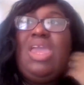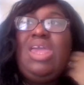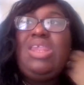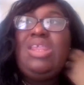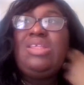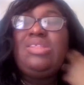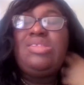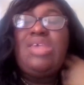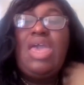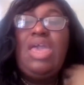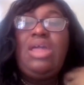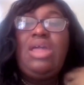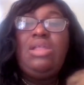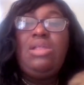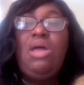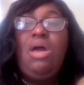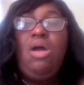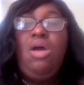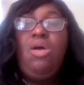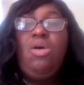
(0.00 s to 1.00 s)
It didn't take
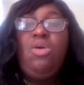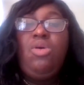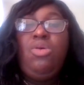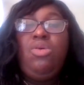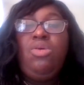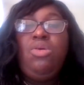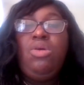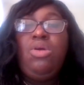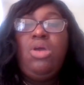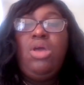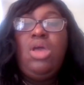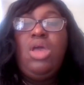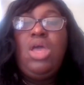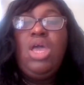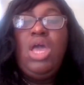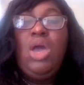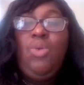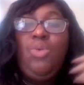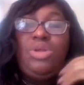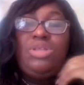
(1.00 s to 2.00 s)
long,
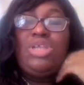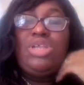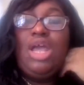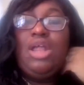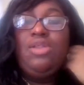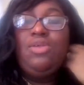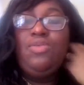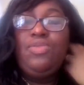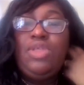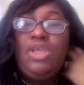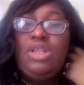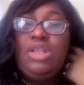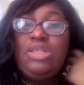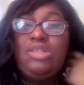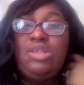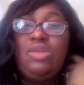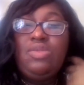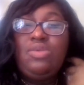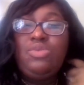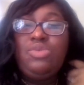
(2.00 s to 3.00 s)
which I knew then
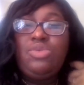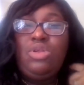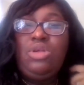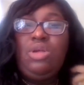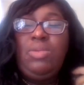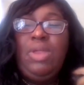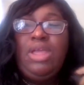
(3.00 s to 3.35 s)
that something was wrong.